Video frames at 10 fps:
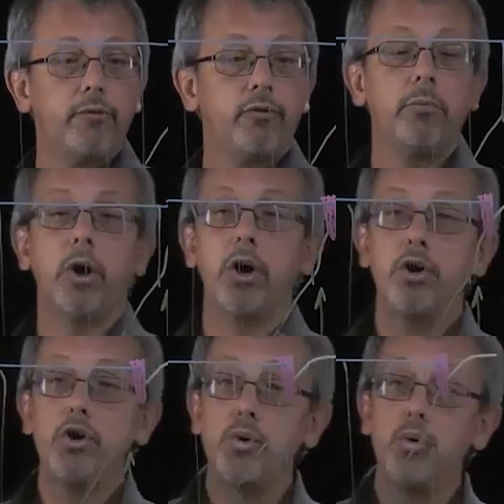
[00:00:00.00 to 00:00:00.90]
from our
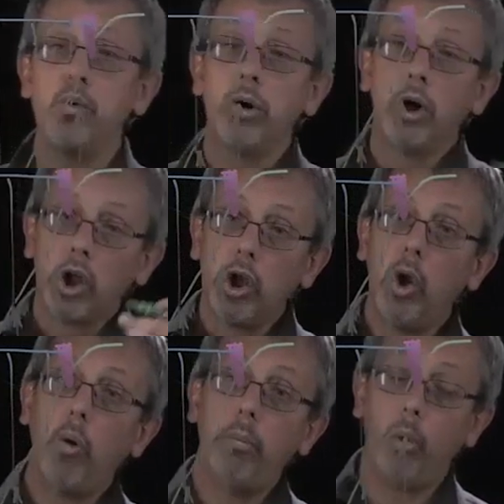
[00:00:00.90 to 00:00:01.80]
new
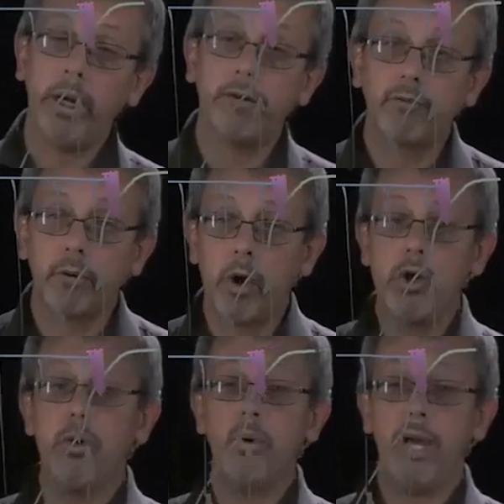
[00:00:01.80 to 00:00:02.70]
low point, from our
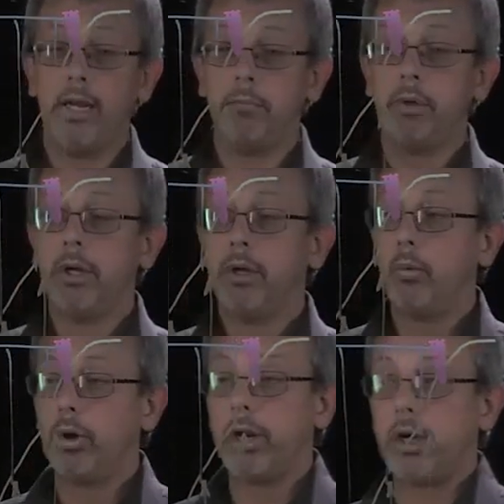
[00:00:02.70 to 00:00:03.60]
new datum.
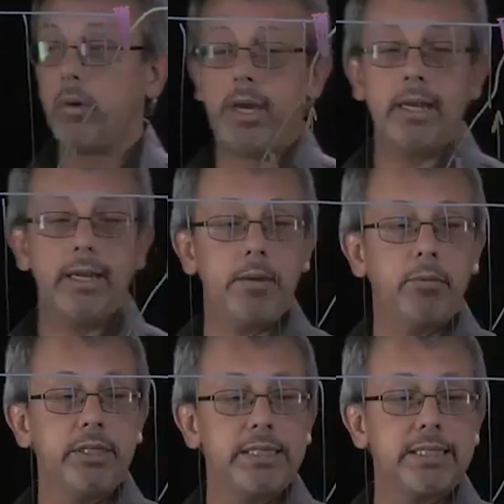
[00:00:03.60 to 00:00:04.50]
We're going to go ahead and label
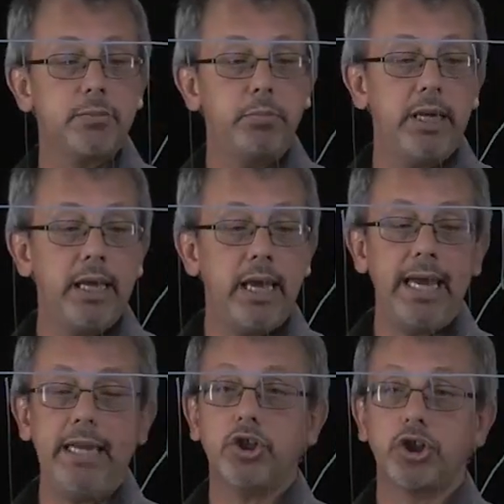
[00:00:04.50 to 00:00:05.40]
these as being
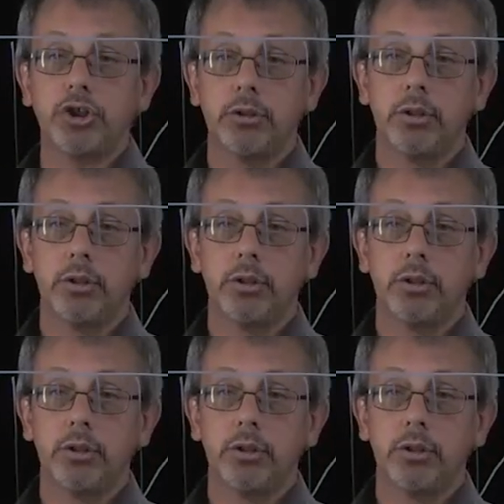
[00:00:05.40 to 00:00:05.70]
h.